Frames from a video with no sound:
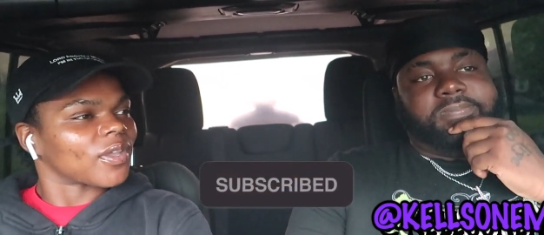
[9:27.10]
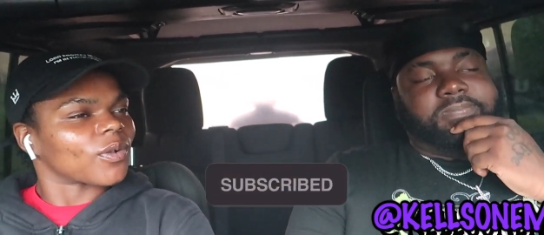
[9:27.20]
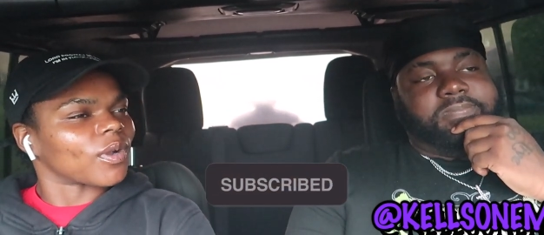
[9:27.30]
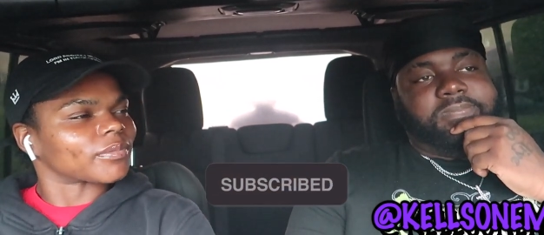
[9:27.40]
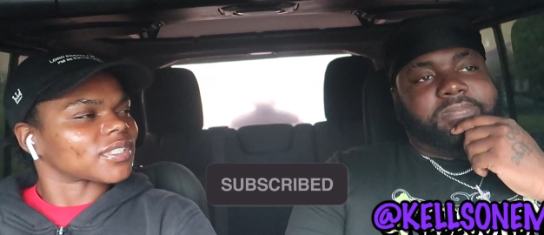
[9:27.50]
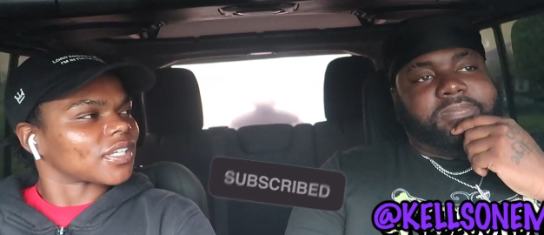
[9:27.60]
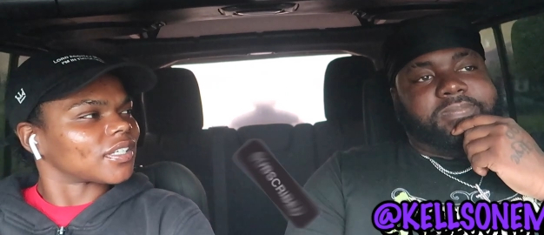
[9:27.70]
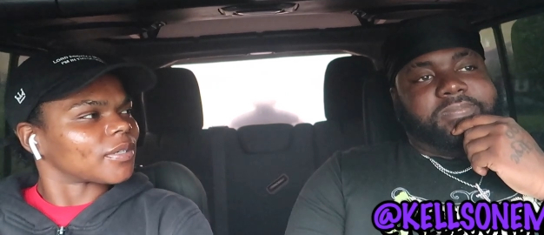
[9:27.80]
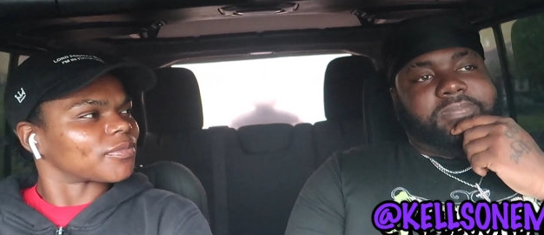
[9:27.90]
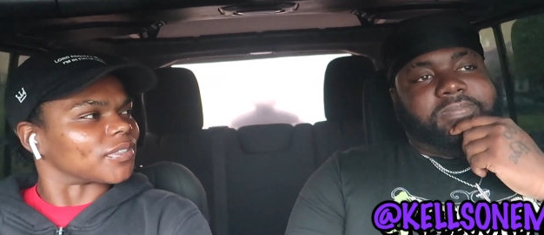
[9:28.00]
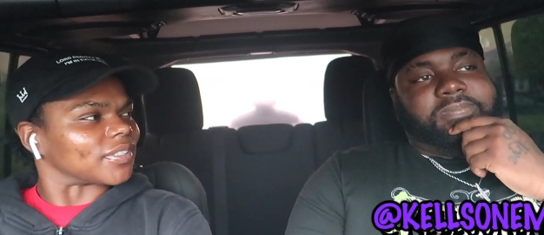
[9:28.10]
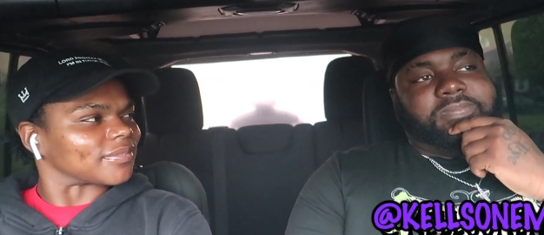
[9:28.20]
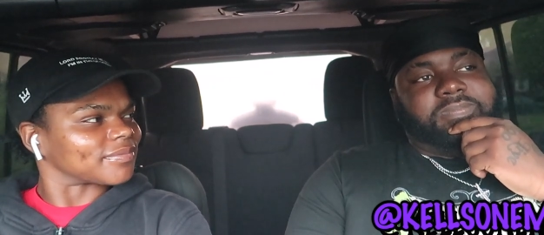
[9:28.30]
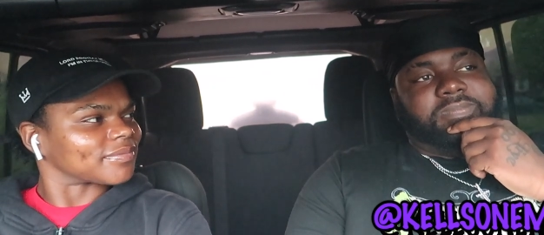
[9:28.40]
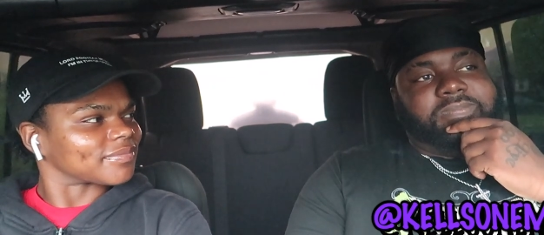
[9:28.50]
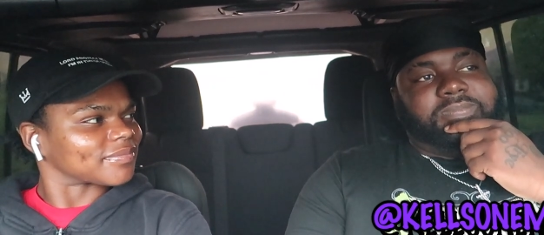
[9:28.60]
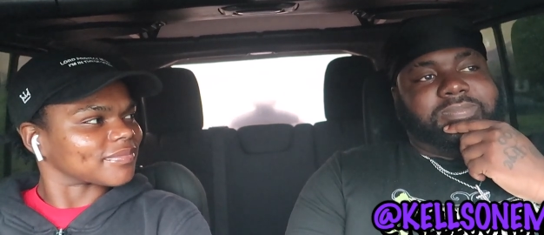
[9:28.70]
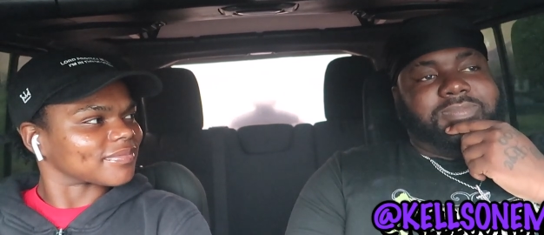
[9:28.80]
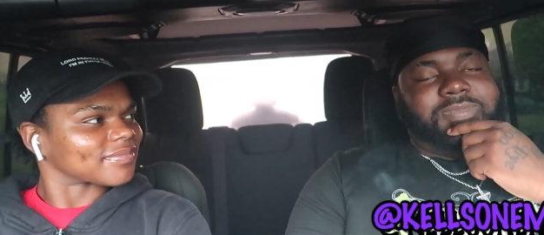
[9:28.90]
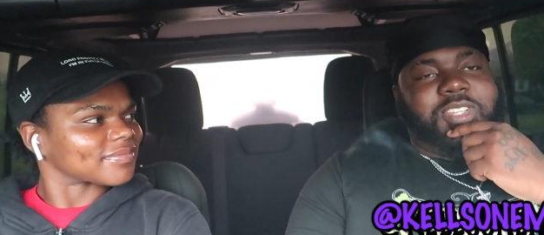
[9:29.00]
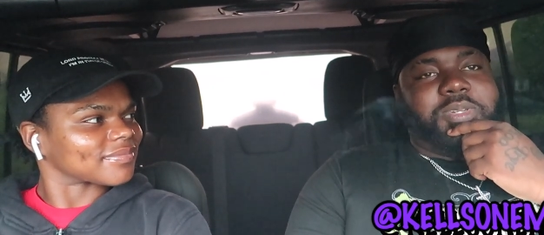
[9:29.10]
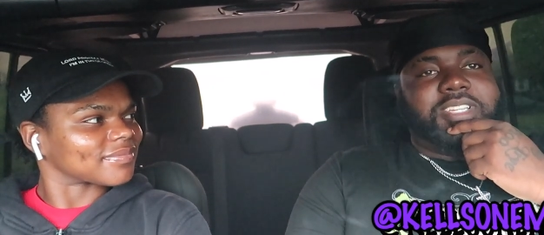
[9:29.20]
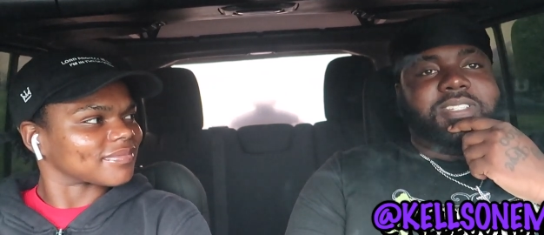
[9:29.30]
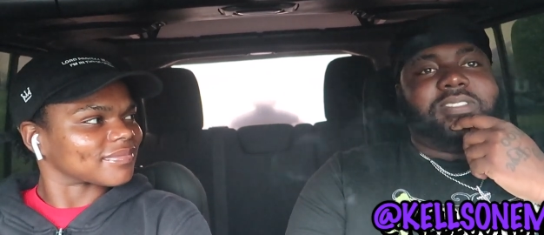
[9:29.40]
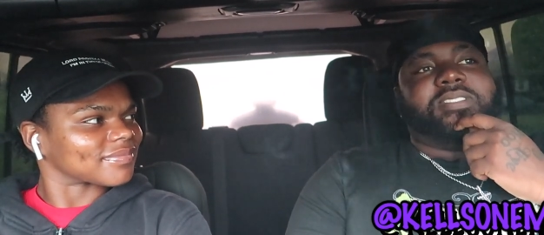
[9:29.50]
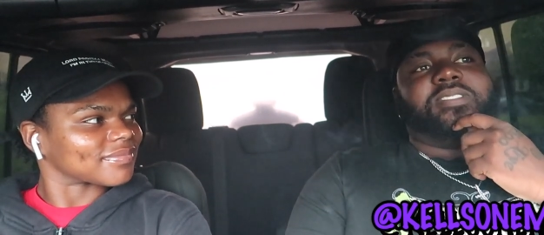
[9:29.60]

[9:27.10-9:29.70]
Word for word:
Speaker 1: Who am I shutting up for?
Speaker 2: Yo, nigga.